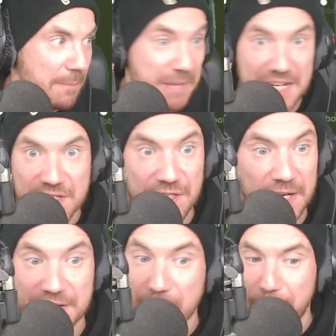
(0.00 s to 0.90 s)
miss
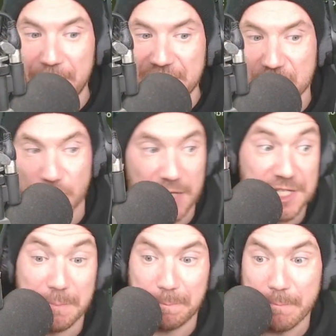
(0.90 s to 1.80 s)
is a
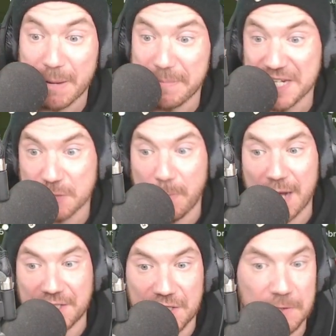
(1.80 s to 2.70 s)
missed
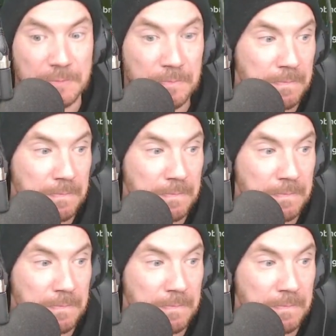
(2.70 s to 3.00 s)
putt.